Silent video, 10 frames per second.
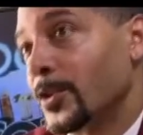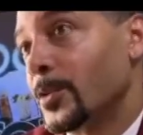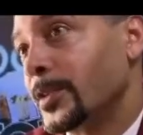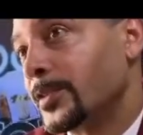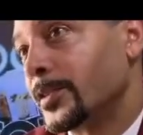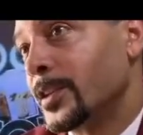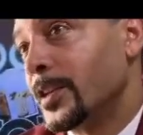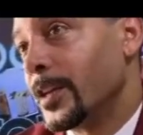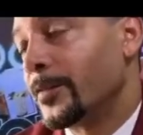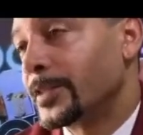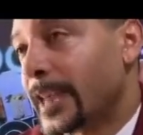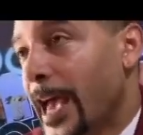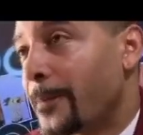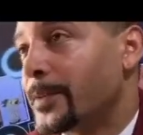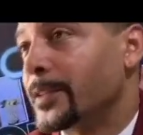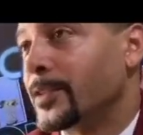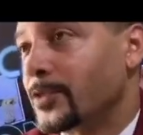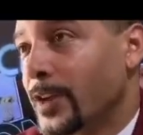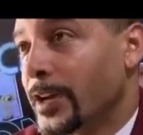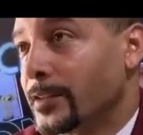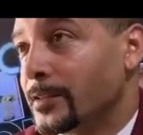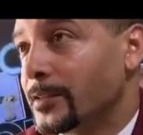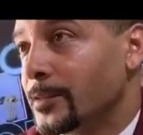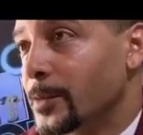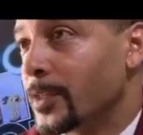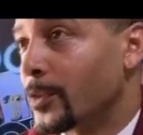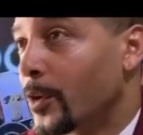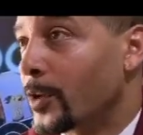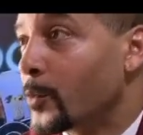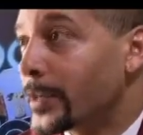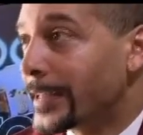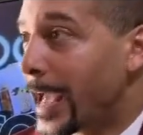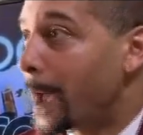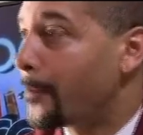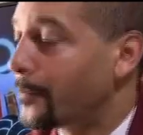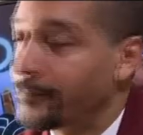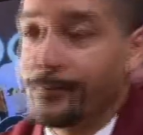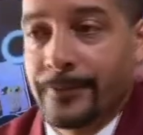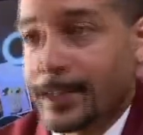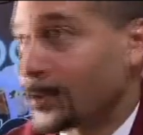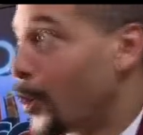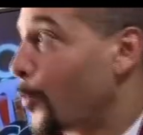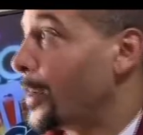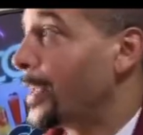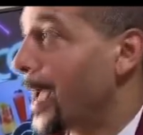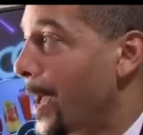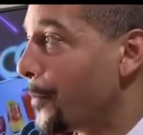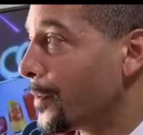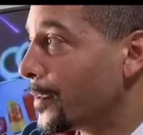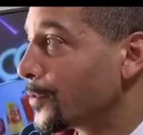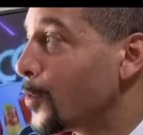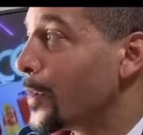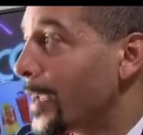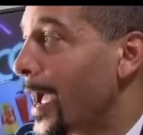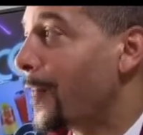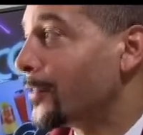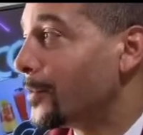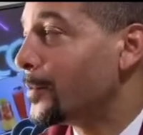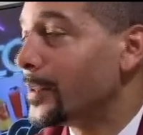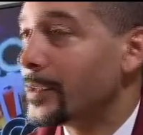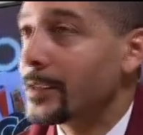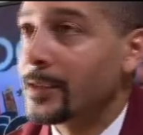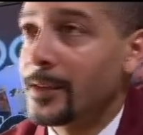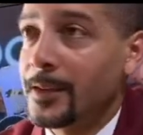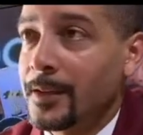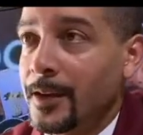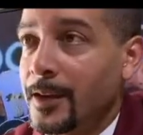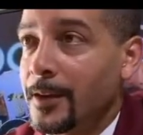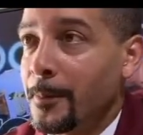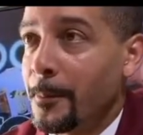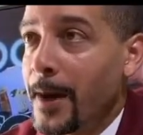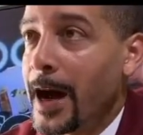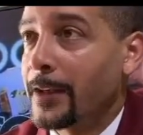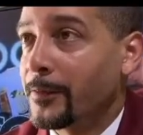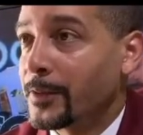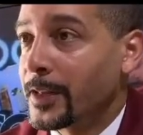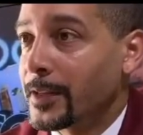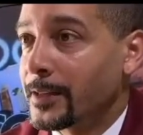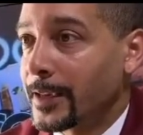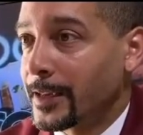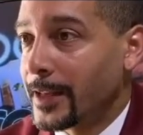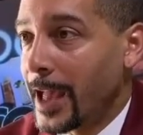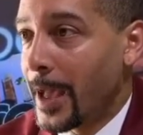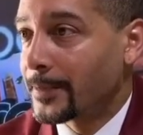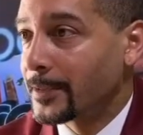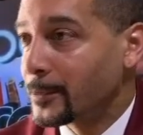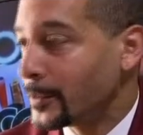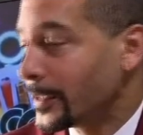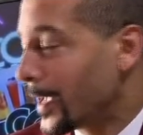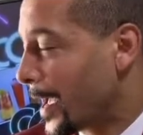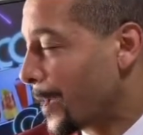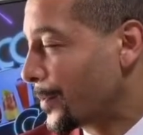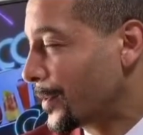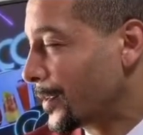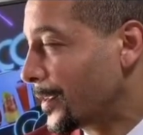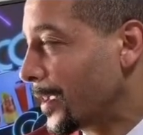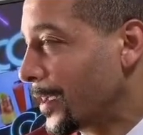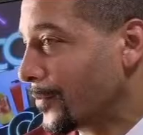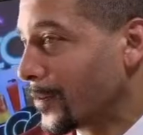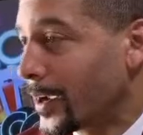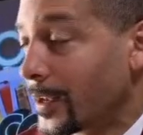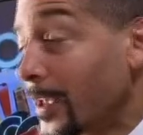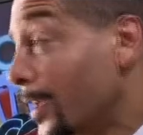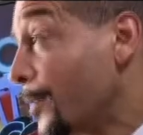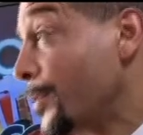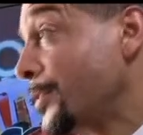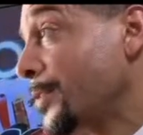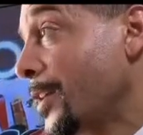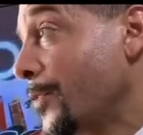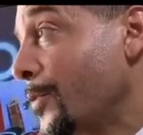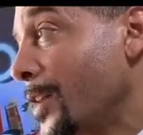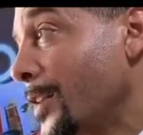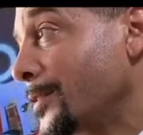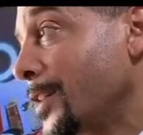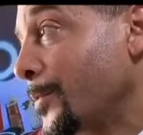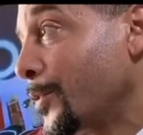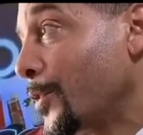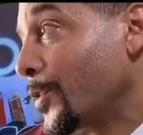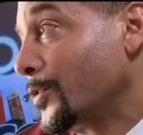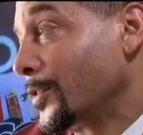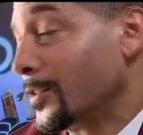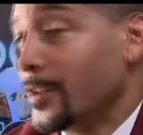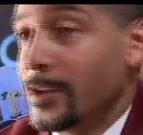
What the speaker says: So if it's happening in China, we thought it wouldn't happen. It's already happening, yes. So we have to be mindful that it can absolutely happen again, right? And be safe. We got to take precaution.